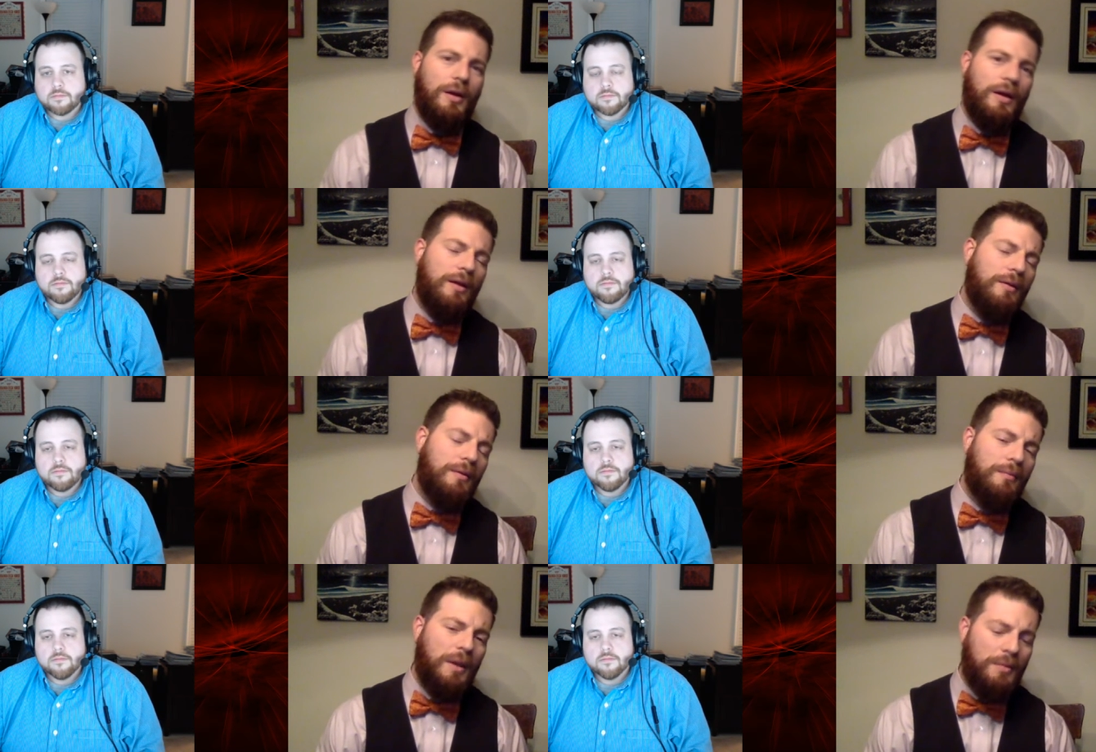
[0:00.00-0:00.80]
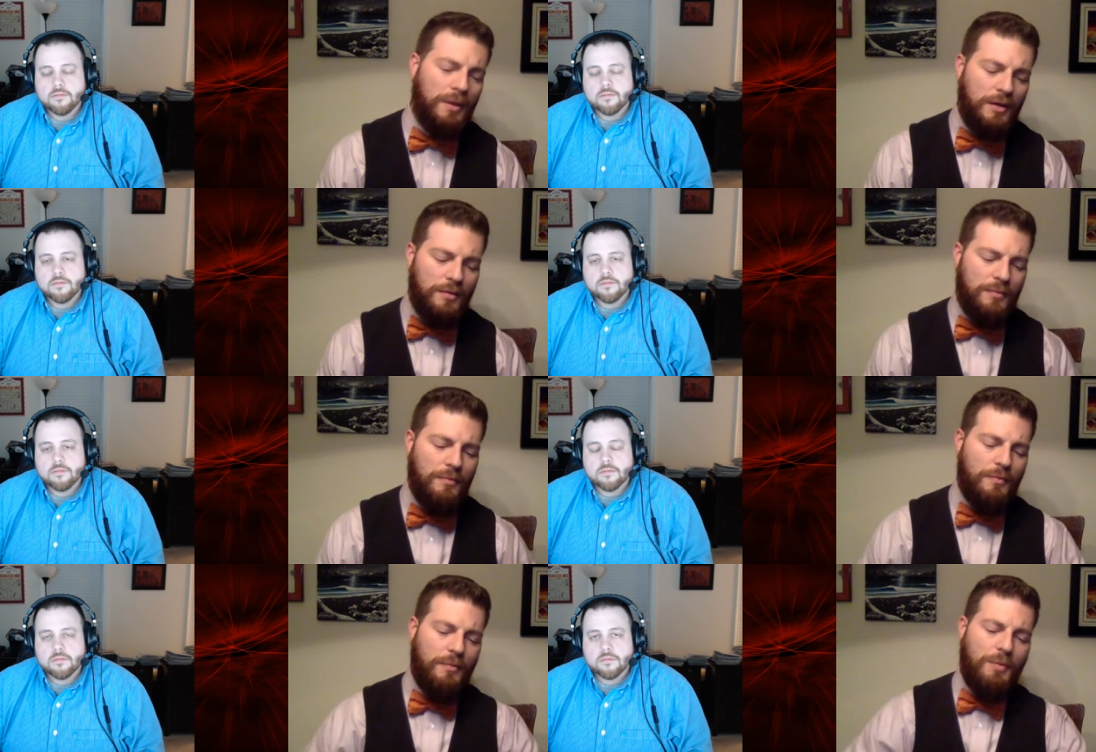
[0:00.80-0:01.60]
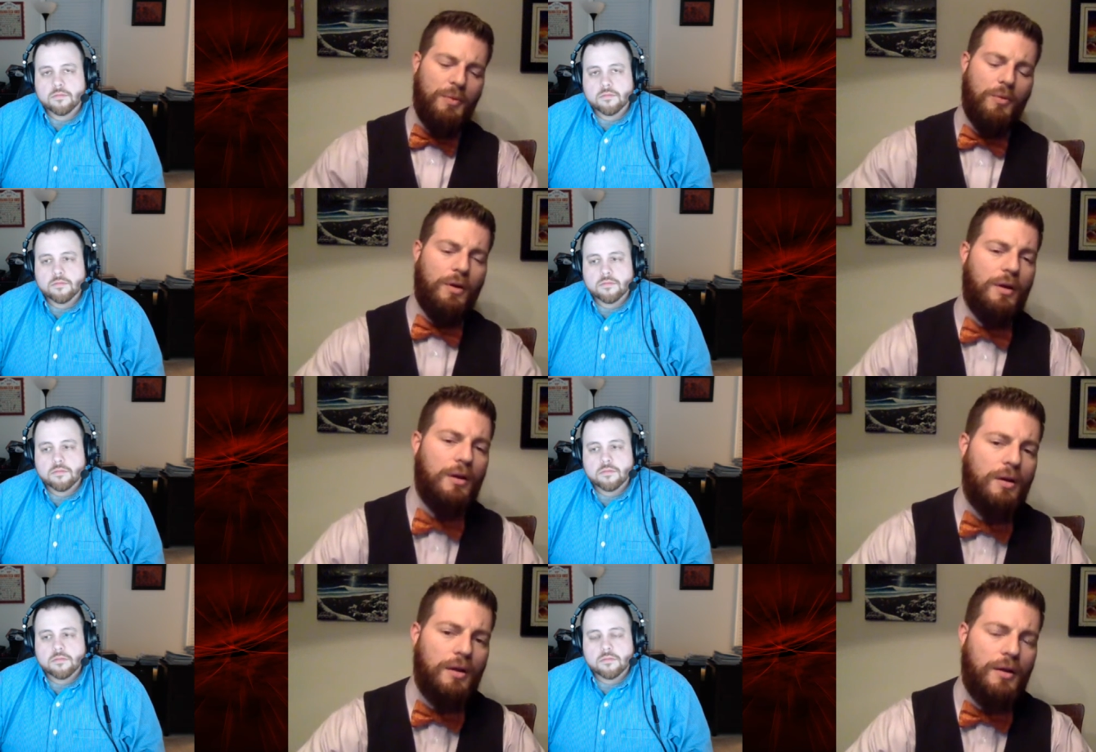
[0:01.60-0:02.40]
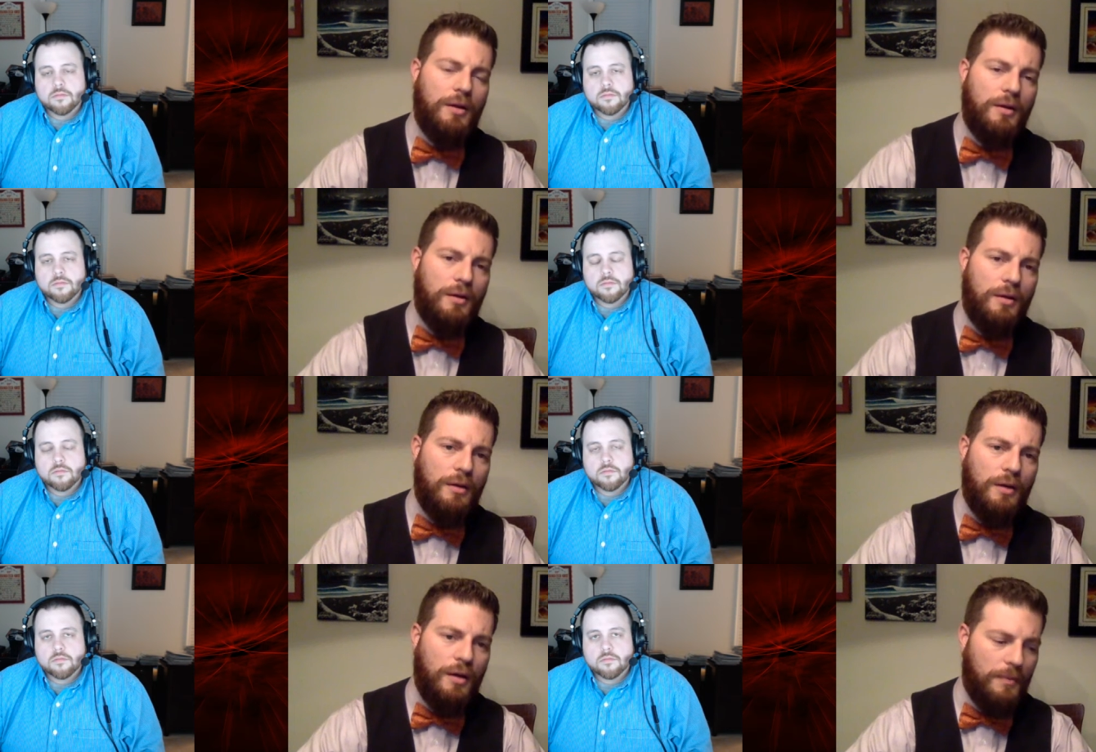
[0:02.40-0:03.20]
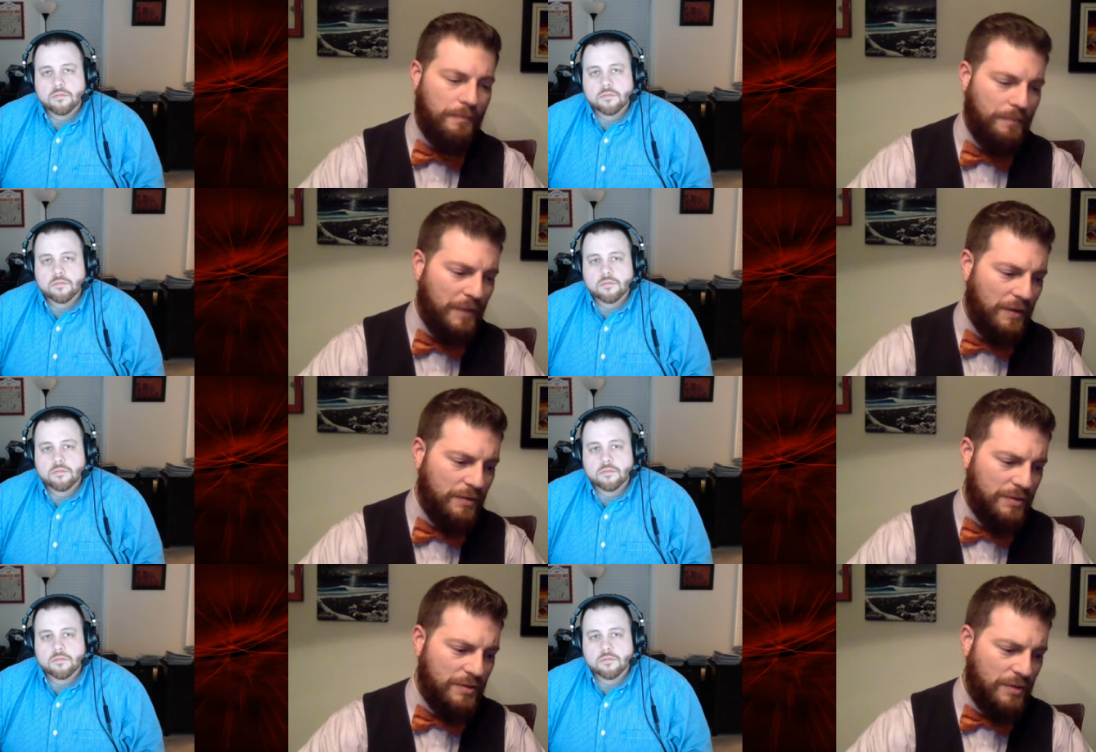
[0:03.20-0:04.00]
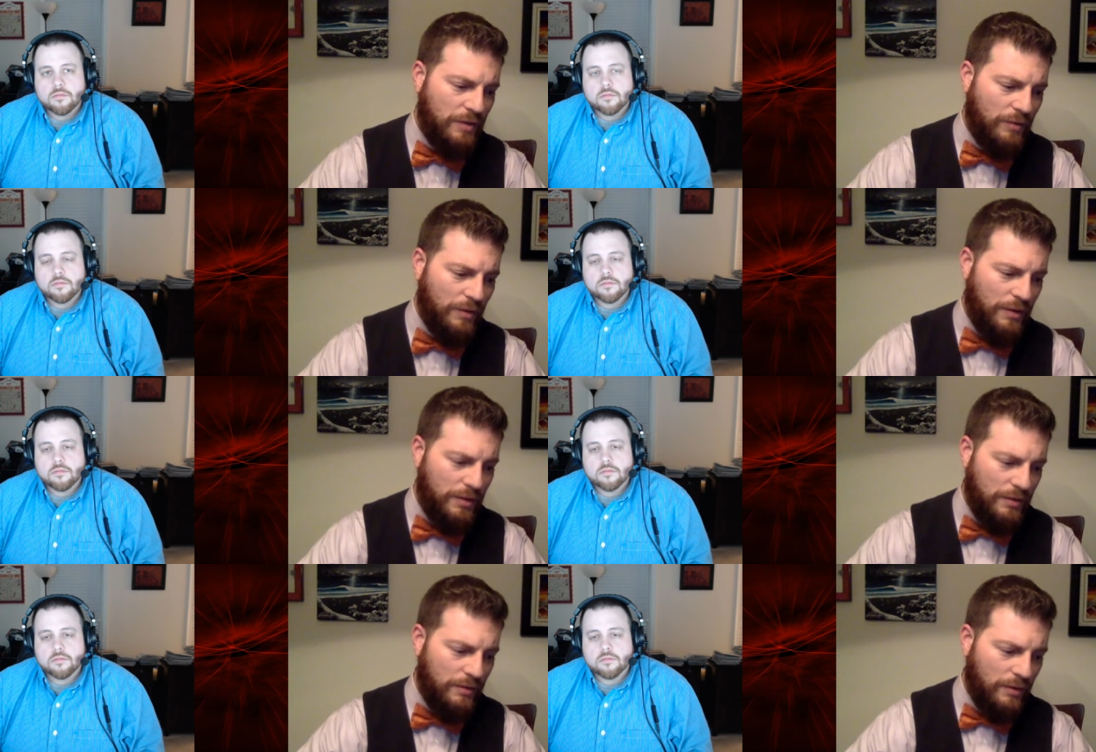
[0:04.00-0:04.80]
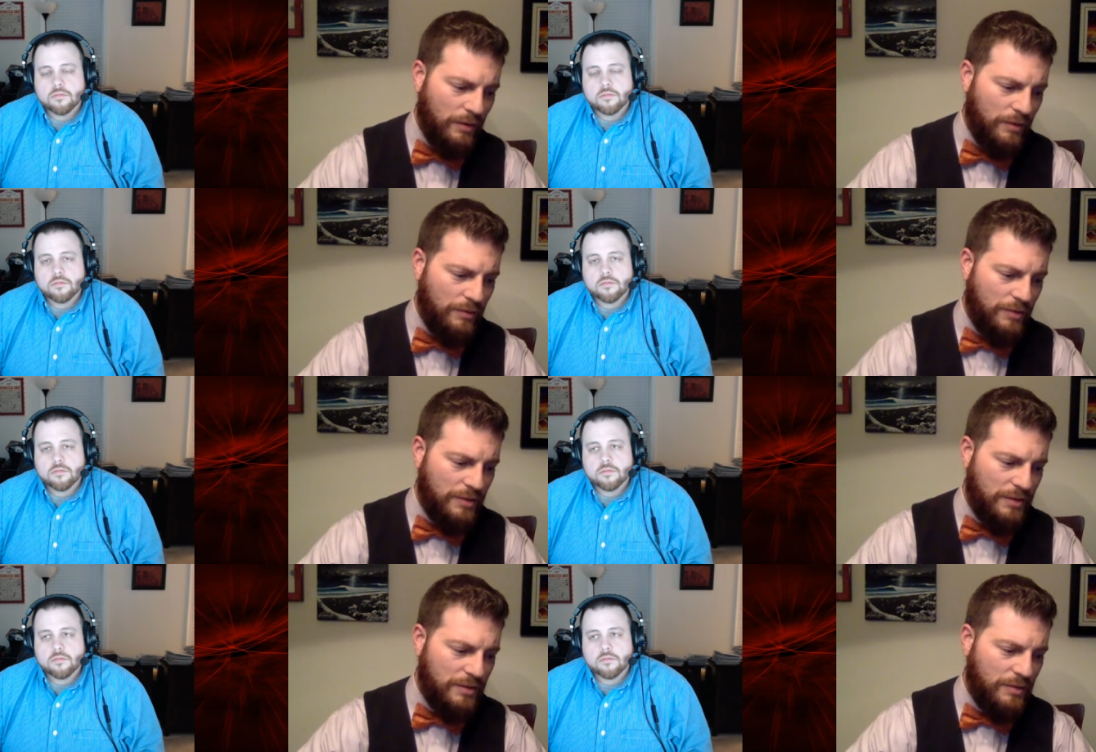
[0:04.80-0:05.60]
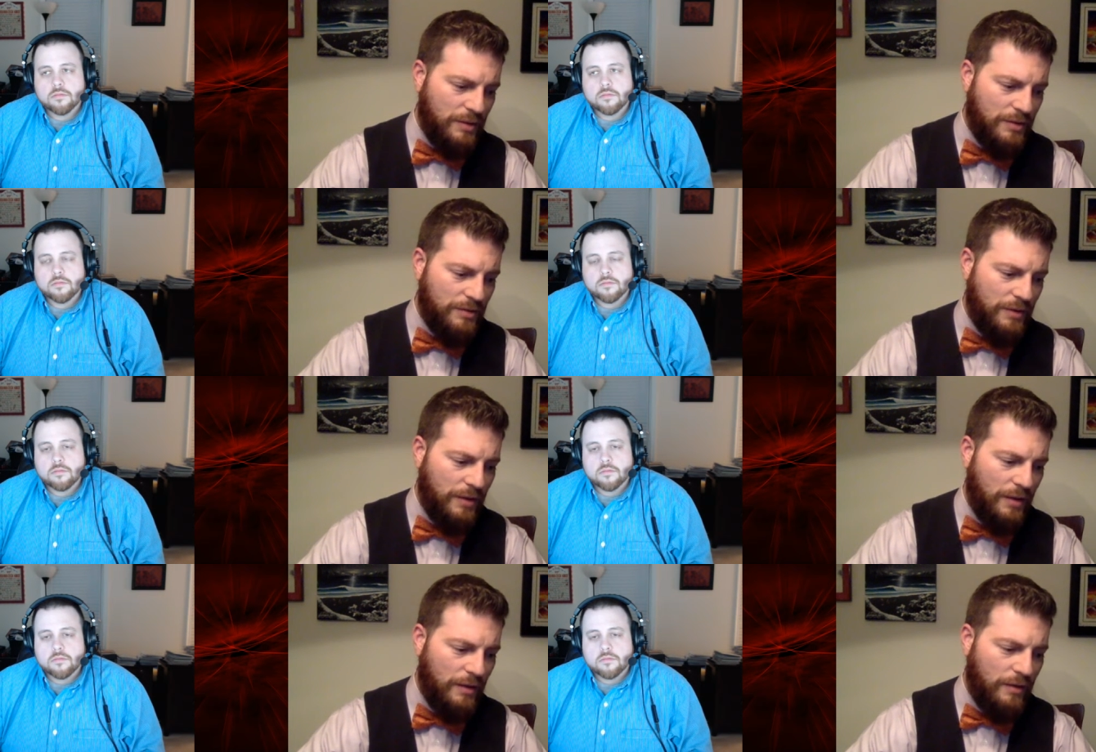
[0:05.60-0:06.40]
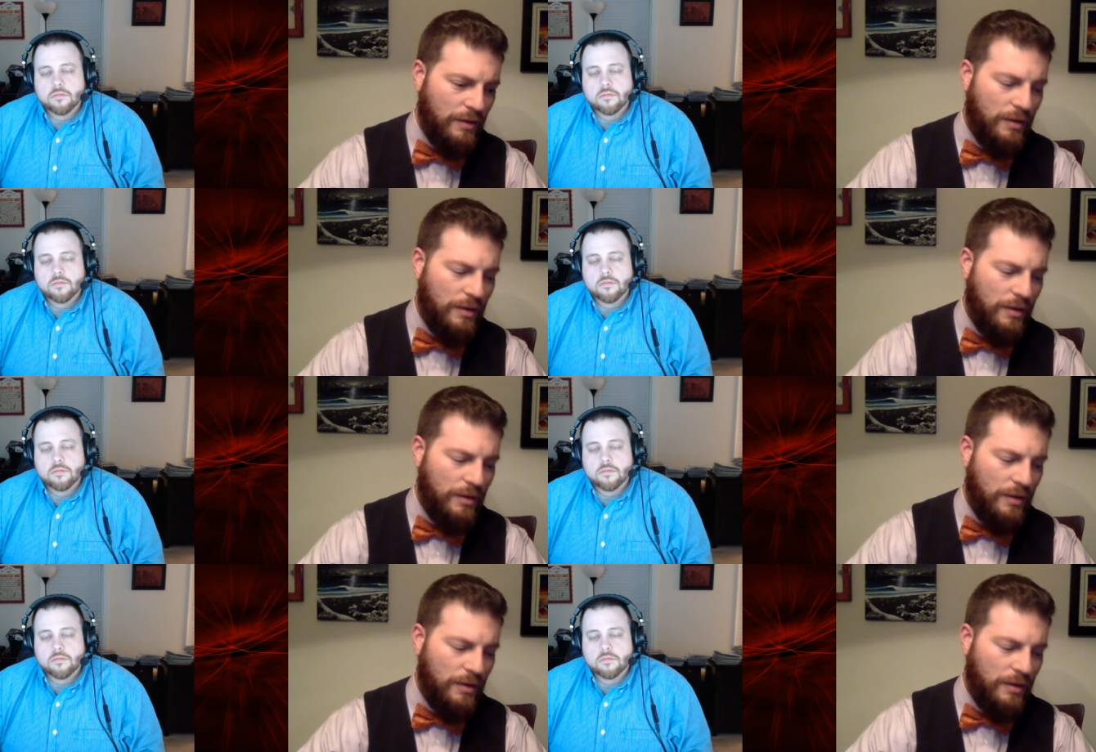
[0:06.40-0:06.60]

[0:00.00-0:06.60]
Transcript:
Speaker 1: And then maybe maybe working on um, you know just to try to really hard to address this question right now.